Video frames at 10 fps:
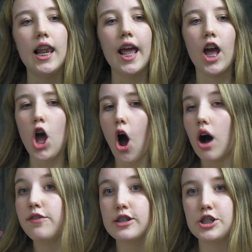Like,
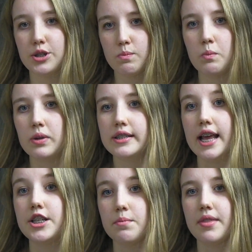often someone will
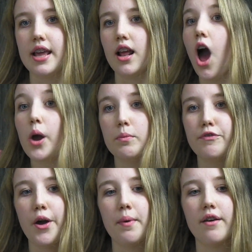say something
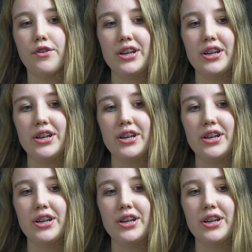homophobic,